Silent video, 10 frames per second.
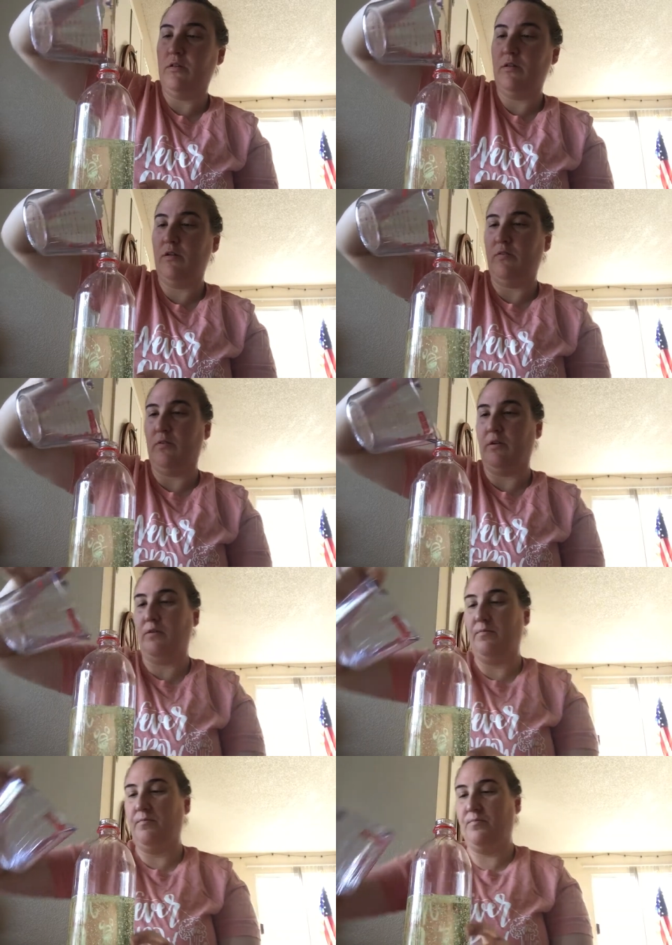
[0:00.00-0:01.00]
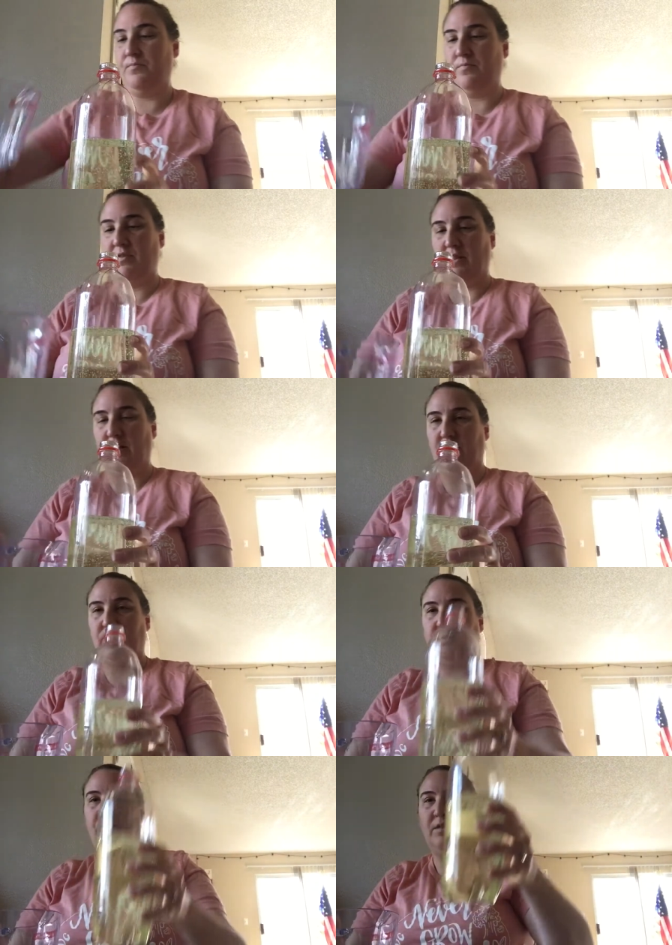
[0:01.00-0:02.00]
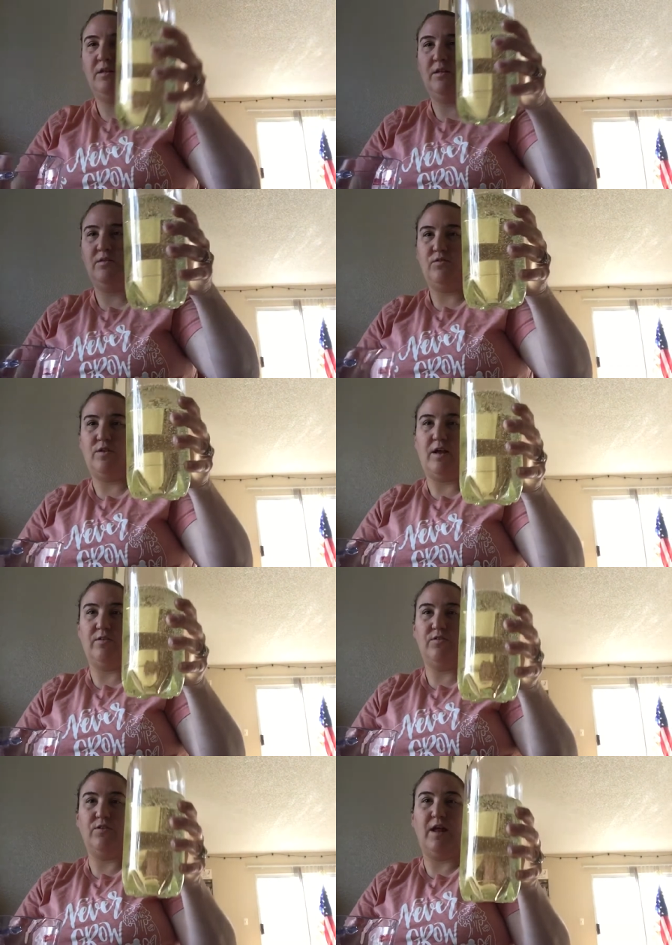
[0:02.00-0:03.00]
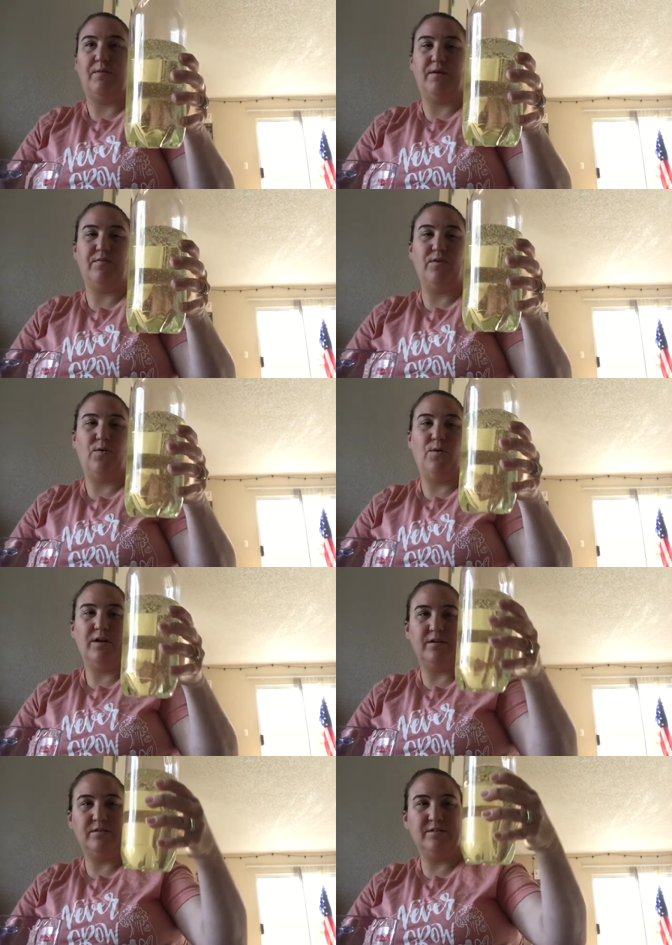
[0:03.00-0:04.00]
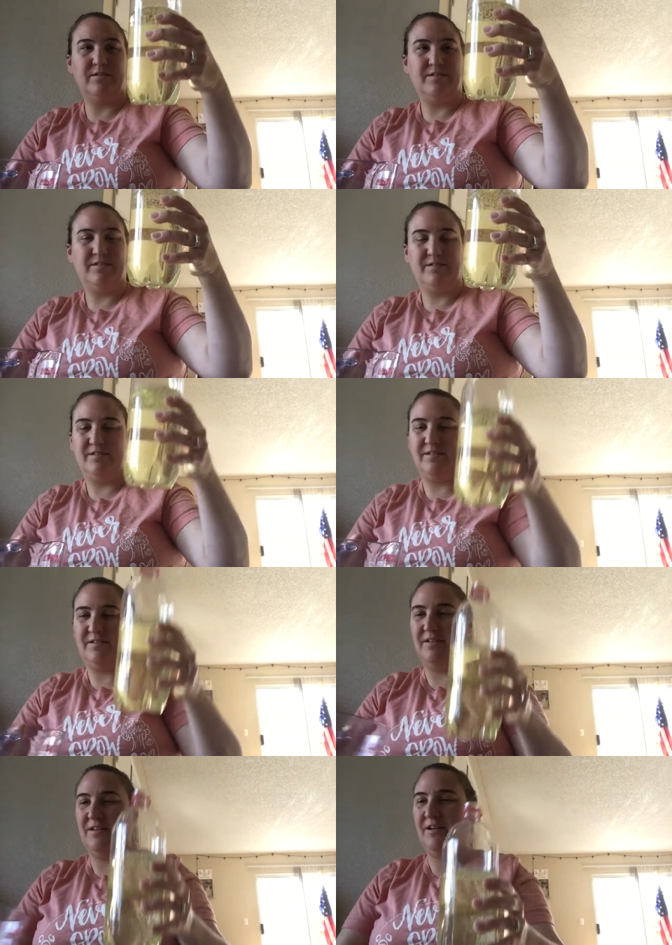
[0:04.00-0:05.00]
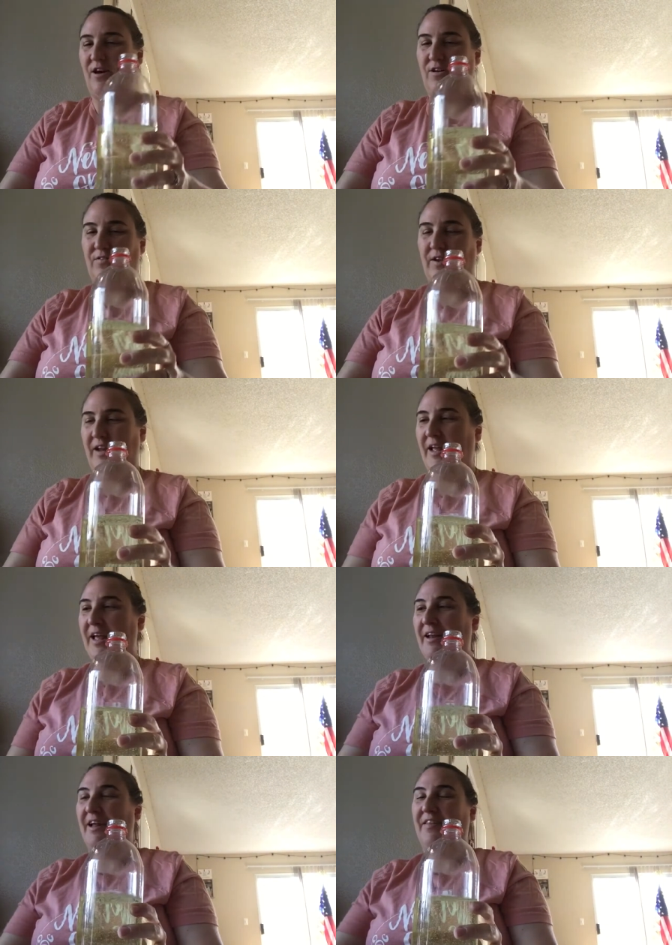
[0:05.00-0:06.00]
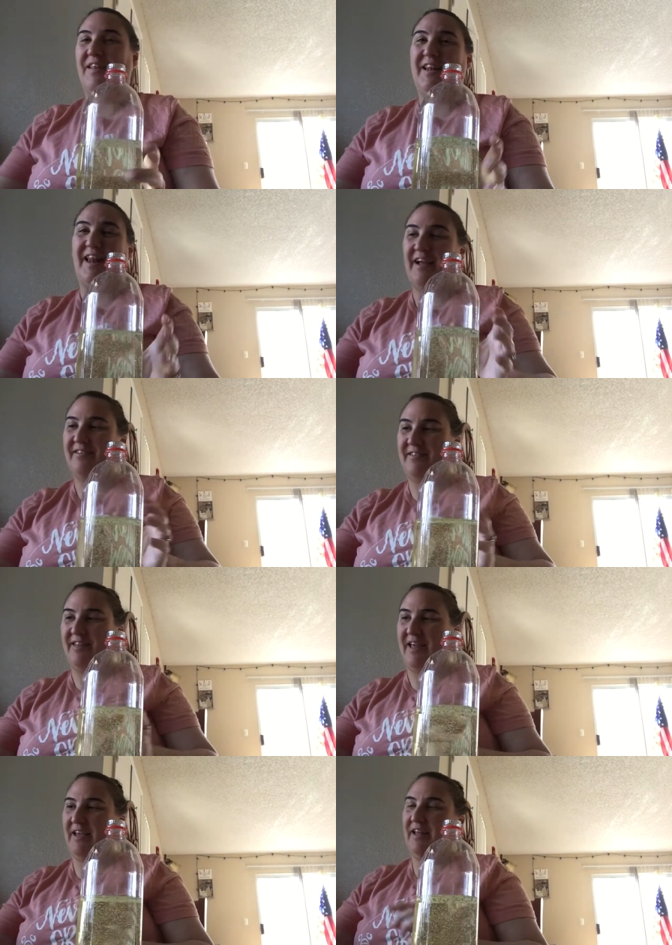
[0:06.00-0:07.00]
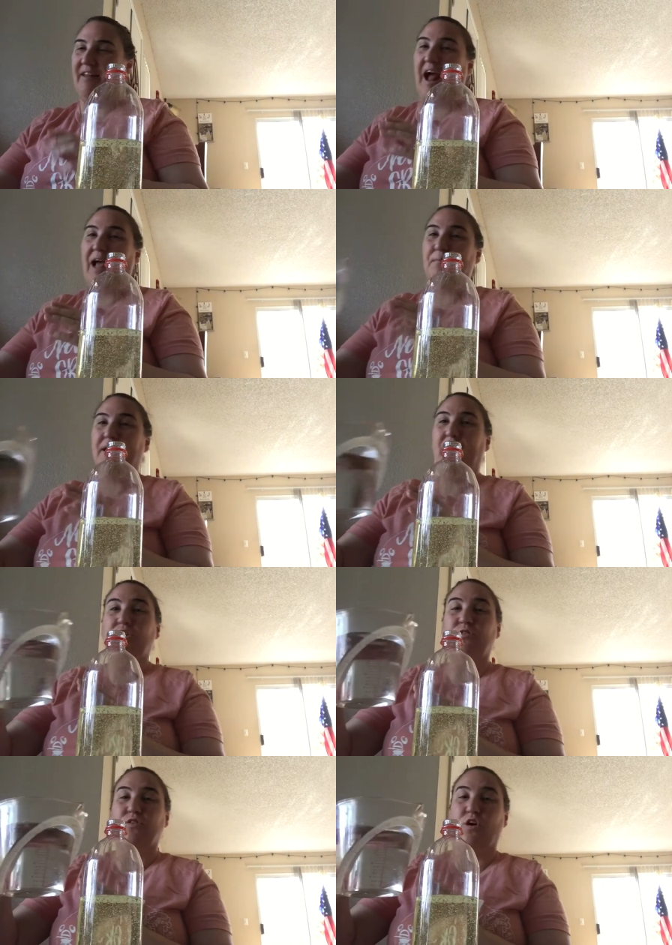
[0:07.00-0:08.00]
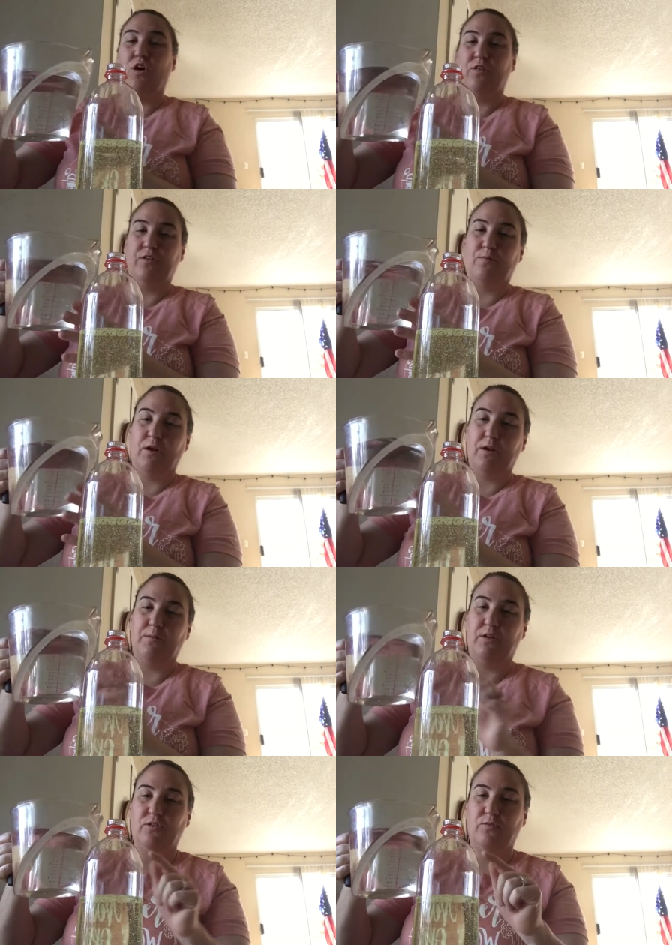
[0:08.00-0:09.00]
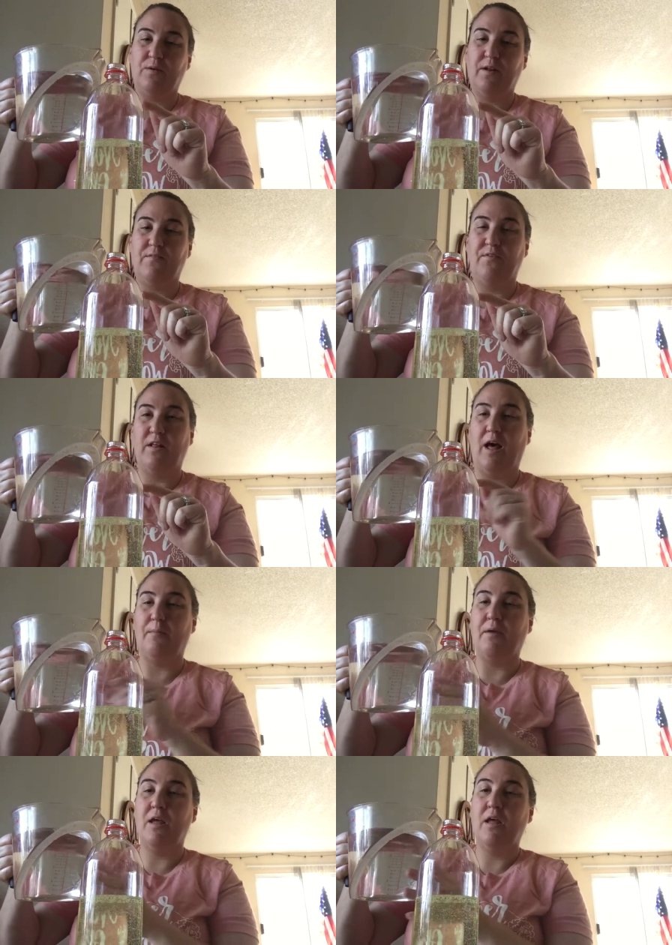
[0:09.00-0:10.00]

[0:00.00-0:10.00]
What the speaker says: There we go. That looks good. So now we have the oil. All right. Now the next thing, and I may not use all this water, but you just want to fill it up